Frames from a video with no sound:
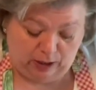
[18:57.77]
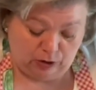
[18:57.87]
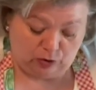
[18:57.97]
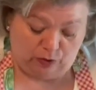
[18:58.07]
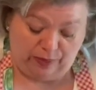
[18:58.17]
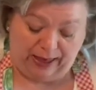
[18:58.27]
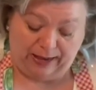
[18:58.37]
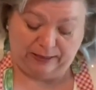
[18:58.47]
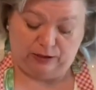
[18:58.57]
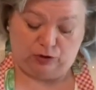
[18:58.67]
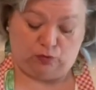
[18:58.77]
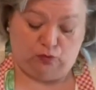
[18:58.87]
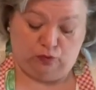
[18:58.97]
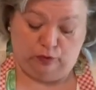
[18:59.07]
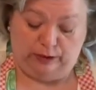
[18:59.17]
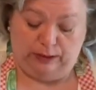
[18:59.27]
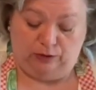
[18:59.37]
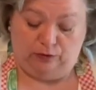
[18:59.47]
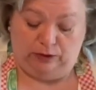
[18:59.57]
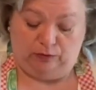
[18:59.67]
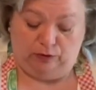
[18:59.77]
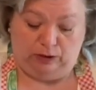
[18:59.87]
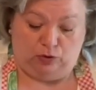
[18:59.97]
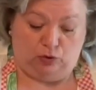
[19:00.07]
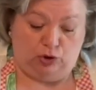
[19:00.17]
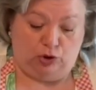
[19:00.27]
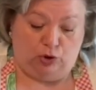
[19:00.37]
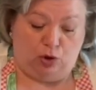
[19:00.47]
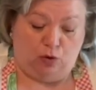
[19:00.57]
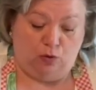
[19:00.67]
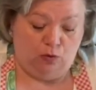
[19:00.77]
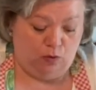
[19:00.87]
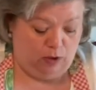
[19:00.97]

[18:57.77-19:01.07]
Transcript: So that is really, really, really good to know.